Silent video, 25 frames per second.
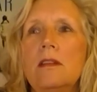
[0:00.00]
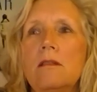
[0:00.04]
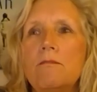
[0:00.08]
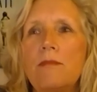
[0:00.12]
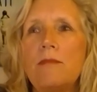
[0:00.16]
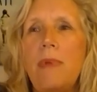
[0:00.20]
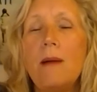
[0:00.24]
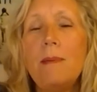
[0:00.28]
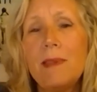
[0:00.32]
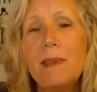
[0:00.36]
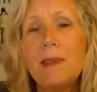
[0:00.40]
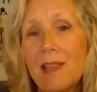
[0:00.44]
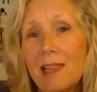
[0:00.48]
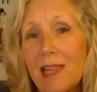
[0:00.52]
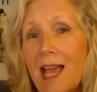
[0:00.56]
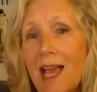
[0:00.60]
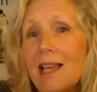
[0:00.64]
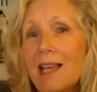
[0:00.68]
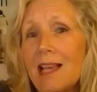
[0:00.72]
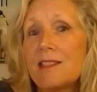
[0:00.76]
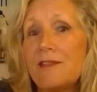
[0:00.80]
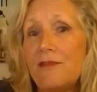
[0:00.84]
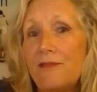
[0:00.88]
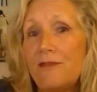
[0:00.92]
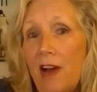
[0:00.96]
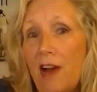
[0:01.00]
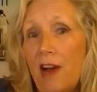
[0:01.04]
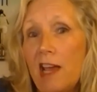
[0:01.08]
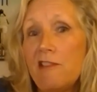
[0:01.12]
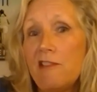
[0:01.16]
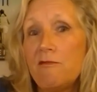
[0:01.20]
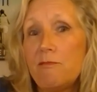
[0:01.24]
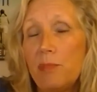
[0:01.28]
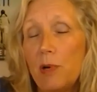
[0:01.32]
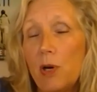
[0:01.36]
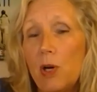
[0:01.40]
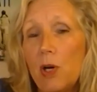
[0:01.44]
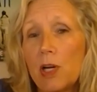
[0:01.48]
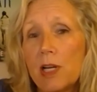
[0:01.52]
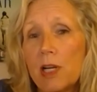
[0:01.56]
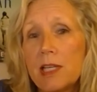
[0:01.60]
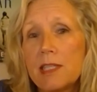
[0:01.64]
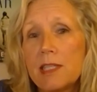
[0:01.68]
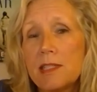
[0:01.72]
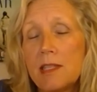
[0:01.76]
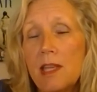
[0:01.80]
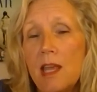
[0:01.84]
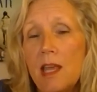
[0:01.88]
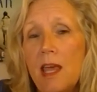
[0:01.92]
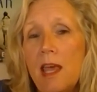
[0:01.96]
probably the last 5
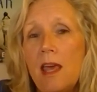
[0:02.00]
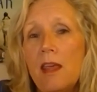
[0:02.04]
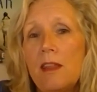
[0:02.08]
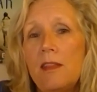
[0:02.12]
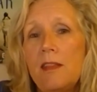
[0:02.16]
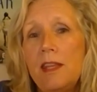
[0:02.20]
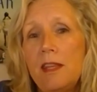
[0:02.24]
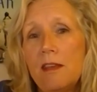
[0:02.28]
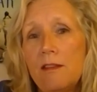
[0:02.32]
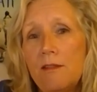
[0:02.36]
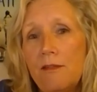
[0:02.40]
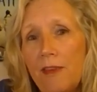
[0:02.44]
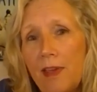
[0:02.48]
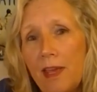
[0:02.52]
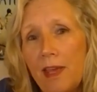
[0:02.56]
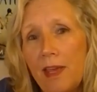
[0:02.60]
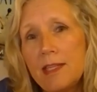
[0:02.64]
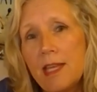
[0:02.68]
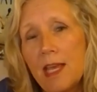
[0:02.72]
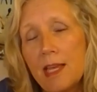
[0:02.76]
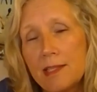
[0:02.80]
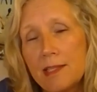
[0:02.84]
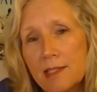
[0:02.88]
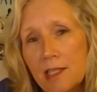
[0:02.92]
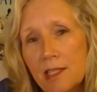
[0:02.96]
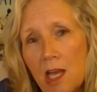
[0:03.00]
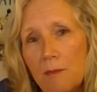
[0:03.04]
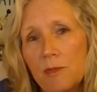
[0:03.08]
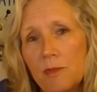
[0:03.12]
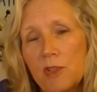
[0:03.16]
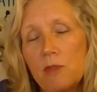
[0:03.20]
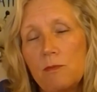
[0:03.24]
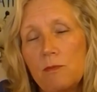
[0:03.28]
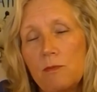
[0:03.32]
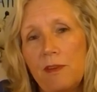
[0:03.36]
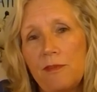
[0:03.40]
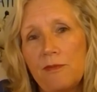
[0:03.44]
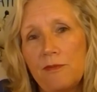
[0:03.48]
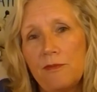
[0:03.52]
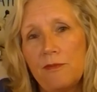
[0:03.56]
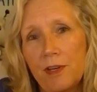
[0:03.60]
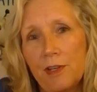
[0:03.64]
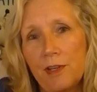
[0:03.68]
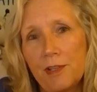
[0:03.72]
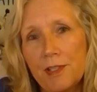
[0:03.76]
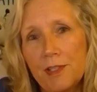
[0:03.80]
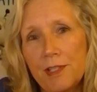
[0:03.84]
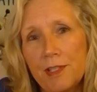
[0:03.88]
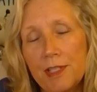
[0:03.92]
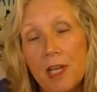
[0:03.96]
books, the event has come to me
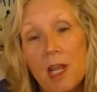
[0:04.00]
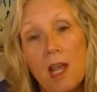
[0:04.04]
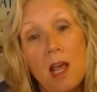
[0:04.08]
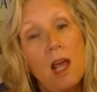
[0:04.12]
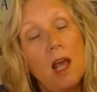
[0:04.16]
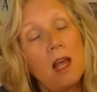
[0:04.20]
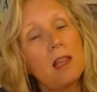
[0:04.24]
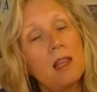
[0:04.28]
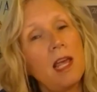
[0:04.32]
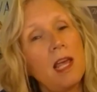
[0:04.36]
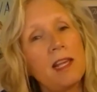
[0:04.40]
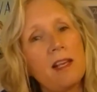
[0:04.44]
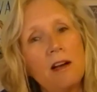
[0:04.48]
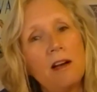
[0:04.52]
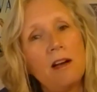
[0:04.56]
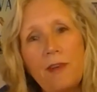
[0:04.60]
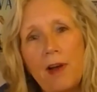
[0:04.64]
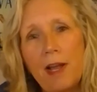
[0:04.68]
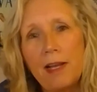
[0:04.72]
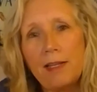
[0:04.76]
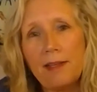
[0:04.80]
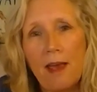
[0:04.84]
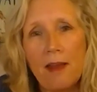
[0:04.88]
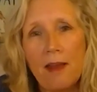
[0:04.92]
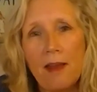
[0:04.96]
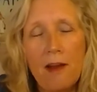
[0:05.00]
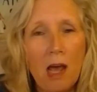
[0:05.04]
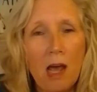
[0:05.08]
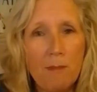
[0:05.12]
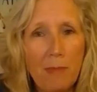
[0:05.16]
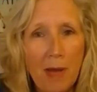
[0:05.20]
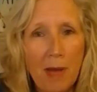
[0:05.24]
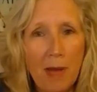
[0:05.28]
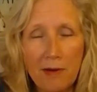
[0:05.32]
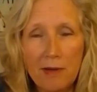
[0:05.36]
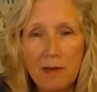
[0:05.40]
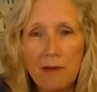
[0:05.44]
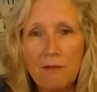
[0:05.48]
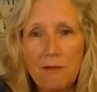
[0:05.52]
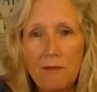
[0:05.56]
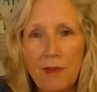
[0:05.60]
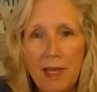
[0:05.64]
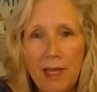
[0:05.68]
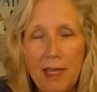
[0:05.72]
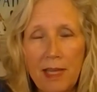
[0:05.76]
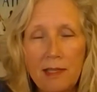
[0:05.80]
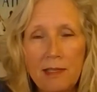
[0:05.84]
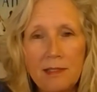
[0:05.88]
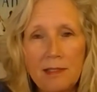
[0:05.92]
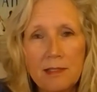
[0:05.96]
first. Like I'll find out about an
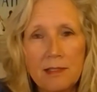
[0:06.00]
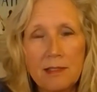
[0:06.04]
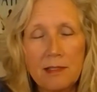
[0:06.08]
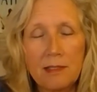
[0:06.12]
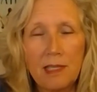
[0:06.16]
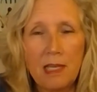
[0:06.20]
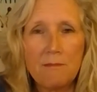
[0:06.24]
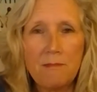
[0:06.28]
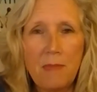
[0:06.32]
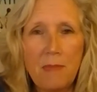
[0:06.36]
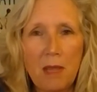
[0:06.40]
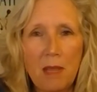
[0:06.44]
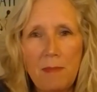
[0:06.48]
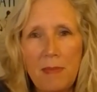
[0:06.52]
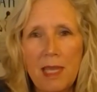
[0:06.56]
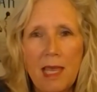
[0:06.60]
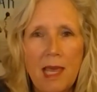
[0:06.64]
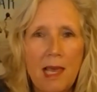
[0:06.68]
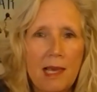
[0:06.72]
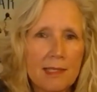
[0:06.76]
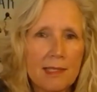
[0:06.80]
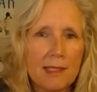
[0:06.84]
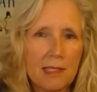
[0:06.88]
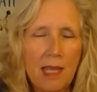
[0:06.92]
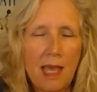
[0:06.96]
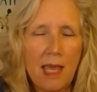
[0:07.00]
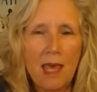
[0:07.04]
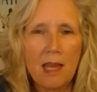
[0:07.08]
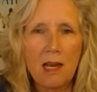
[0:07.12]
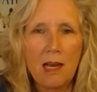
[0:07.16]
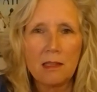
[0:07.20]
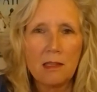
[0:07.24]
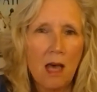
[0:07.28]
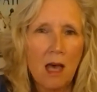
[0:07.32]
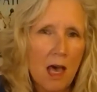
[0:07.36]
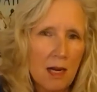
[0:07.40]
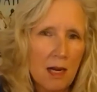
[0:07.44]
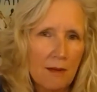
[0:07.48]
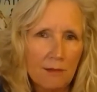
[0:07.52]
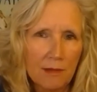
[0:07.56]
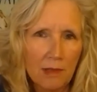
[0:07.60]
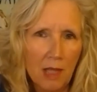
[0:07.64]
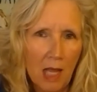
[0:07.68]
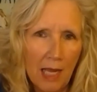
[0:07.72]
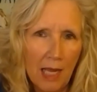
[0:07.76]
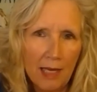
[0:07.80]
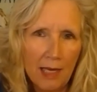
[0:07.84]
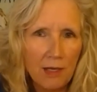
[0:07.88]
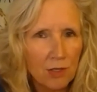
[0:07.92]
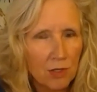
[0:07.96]
event that maybe hasn't had a lot of
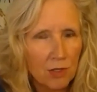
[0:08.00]
light